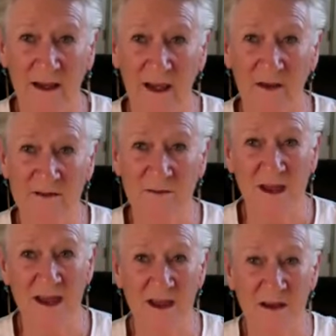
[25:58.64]
gives
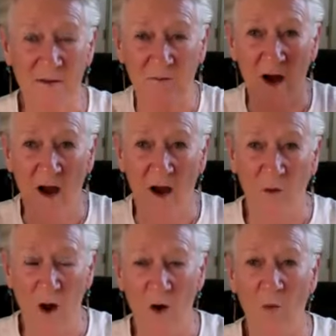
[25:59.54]
me
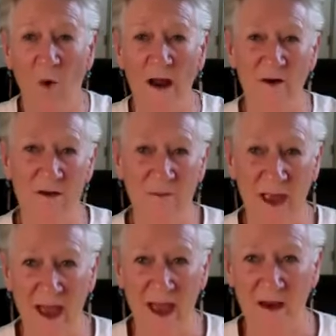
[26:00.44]
a wider span